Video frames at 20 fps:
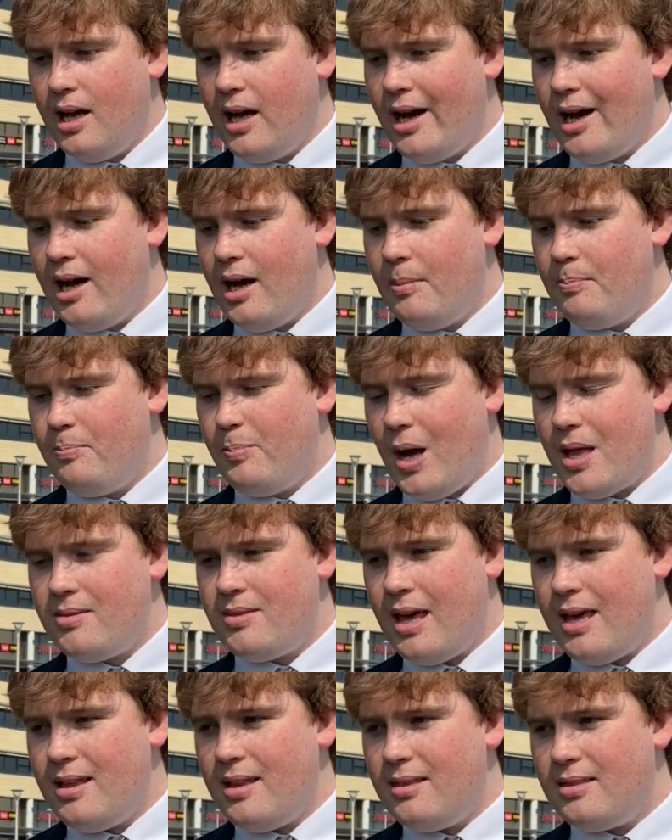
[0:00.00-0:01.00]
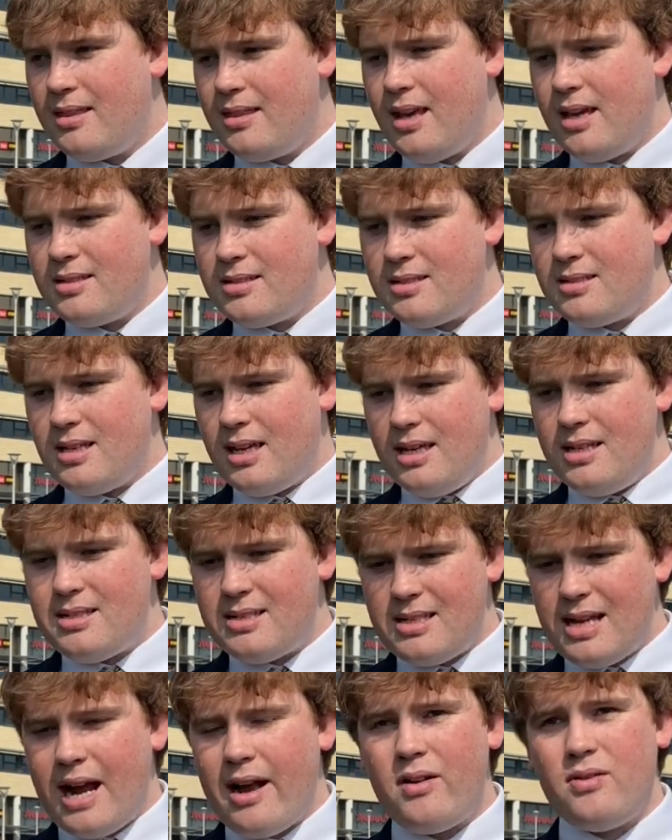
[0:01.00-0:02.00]
uh, but th this
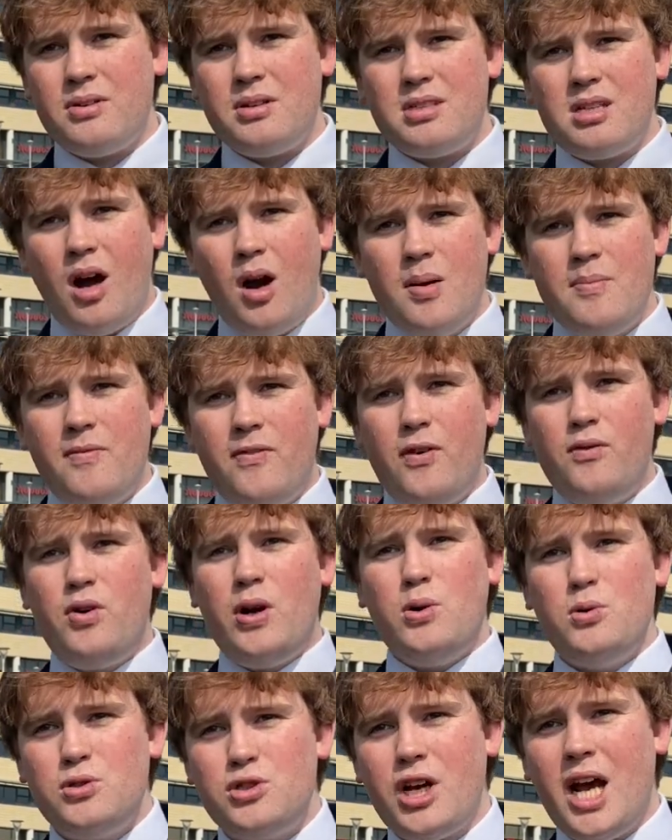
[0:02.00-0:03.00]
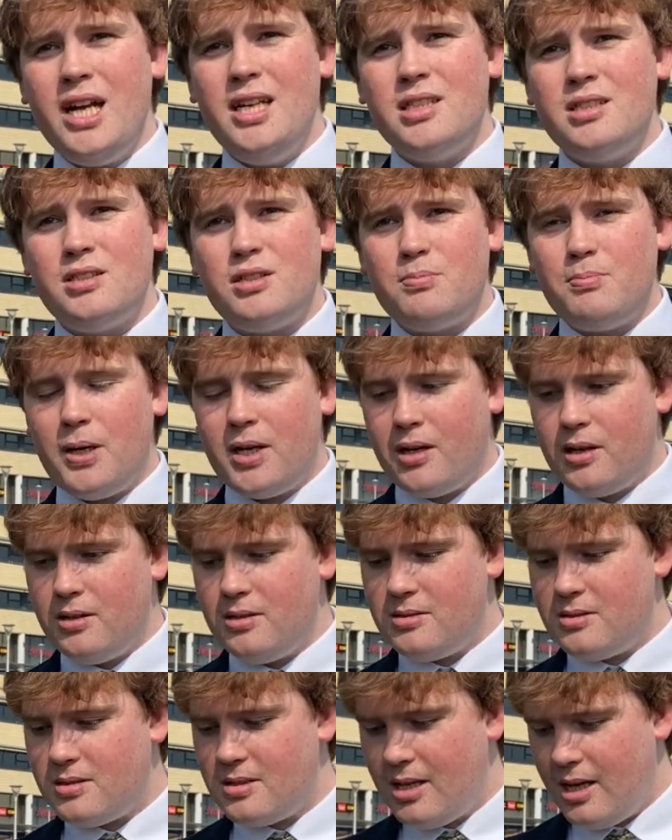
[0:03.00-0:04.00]
is now the time for real change
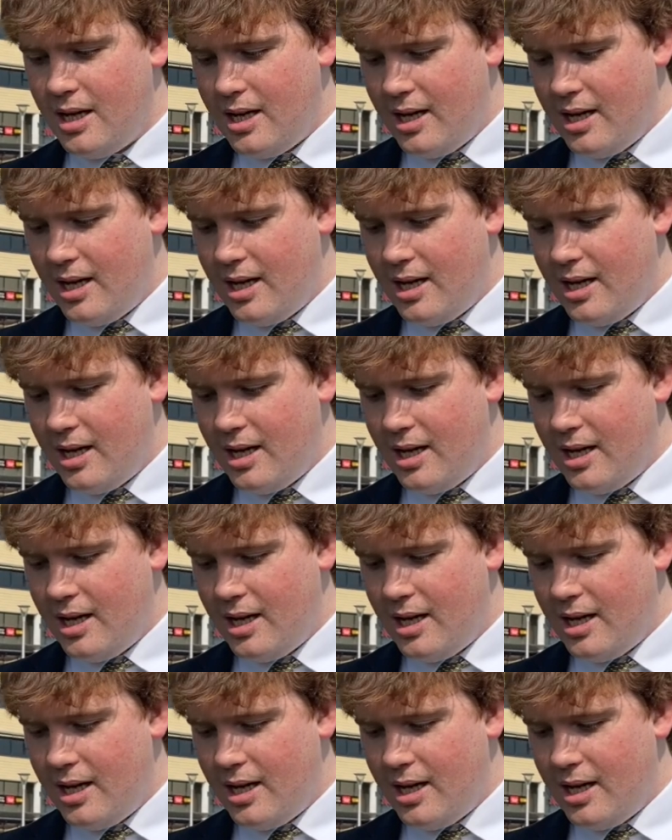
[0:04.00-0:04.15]
because